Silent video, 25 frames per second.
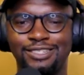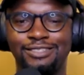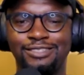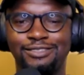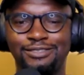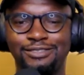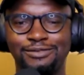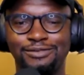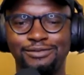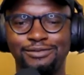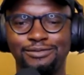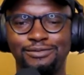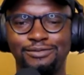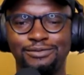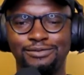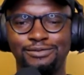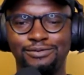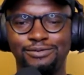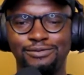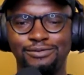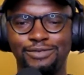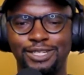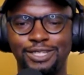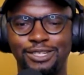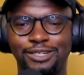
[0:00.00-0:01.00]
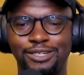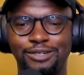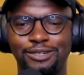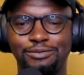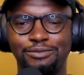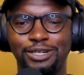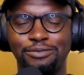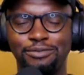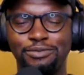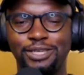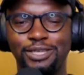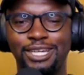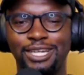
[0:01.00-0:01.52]
the video
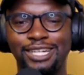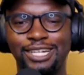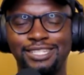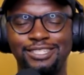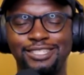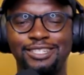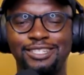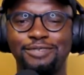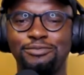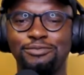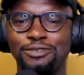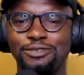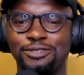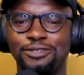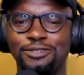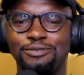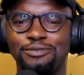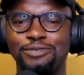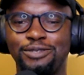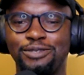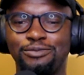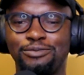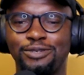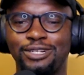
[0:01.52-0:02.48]
might be acting up a little bit,